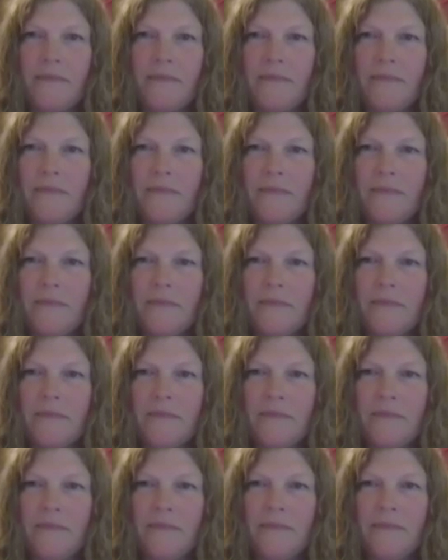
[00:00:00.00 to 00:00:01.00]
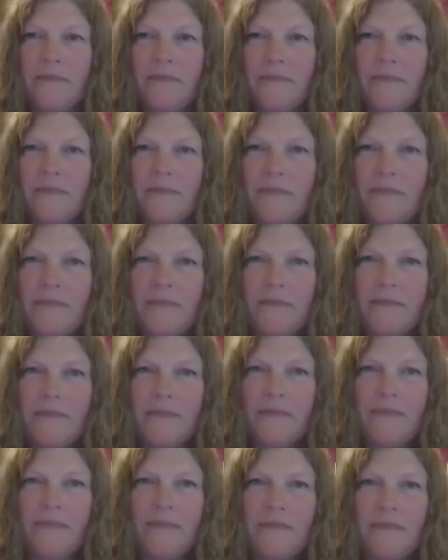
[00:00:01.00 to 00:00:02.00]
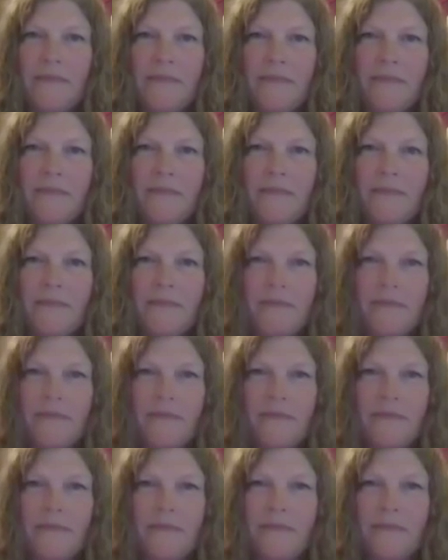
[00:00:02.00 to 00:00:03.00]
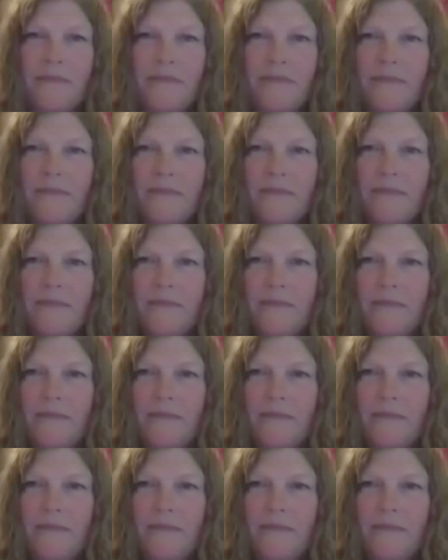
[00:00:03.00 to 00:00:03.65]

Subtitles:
Nothing is said.